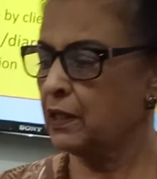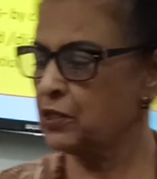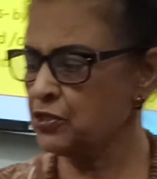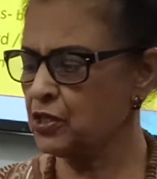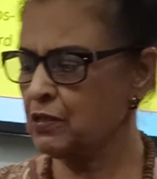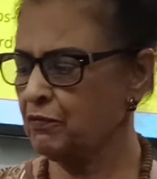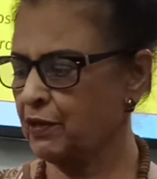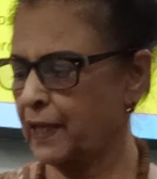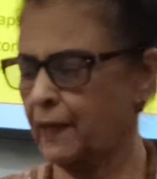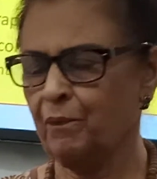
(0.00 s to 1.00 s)
This is the
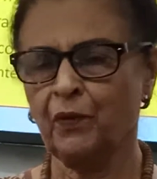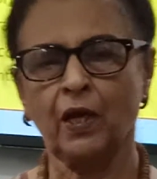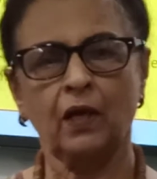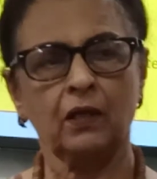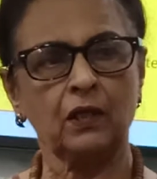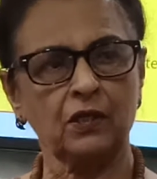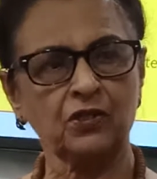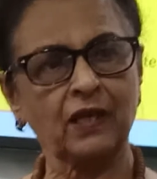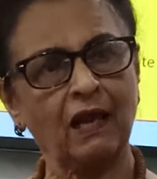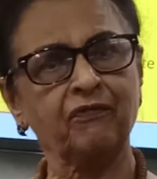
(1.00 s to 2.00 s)
way the
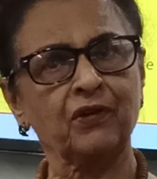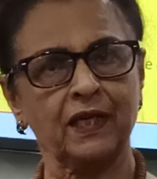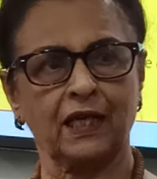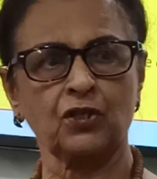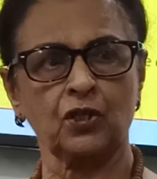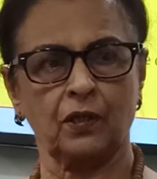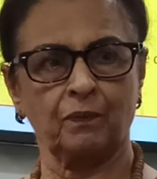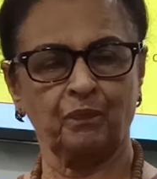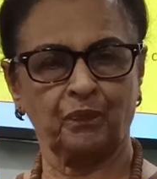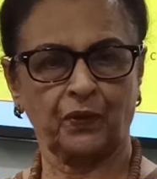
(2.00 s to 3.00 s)
self-correction
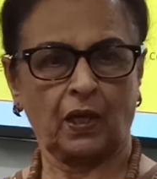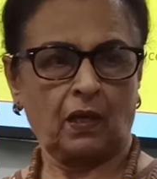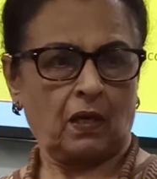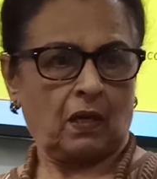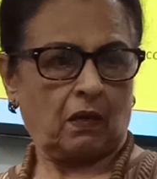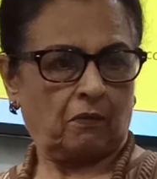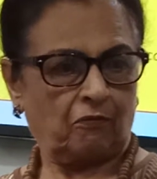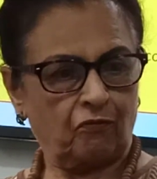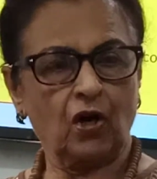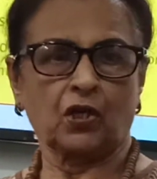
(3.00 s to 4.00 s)

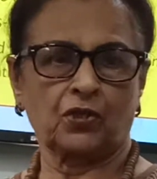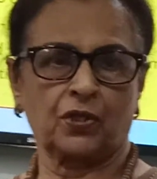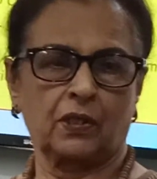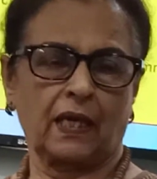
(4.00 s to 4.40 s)
works,